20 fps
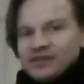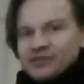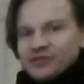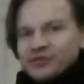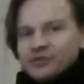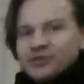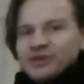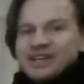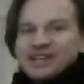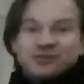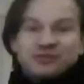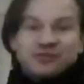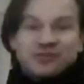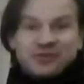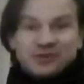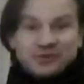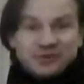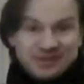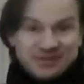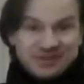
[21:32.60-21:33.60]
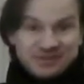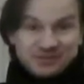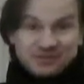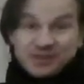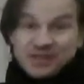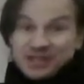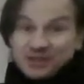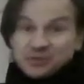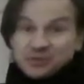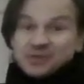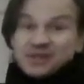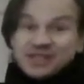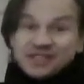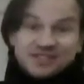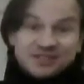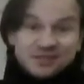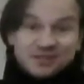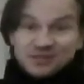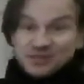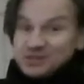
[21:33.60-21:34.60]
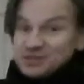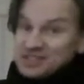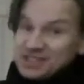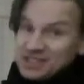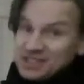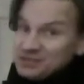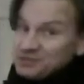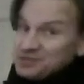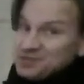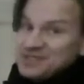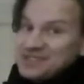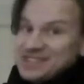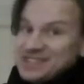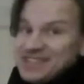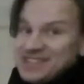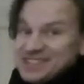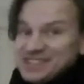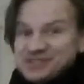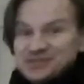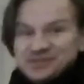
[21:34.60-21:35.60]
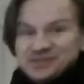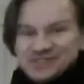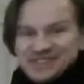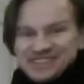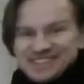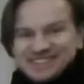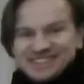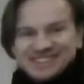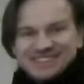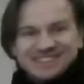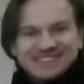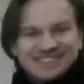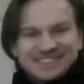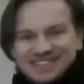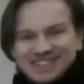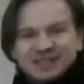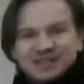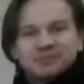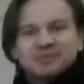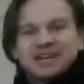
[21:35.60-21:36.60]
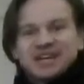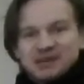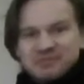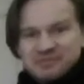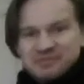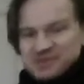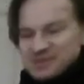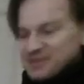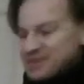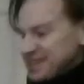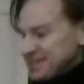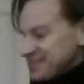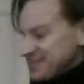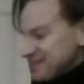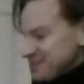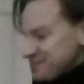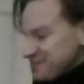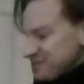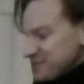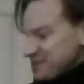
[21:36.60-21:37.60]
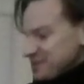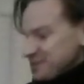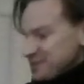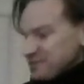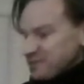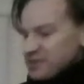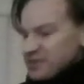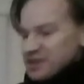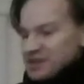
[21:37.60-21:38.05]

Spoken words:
trail of thought. Otherwise, you just have to ask questions, and I'll be happy to answer them for you.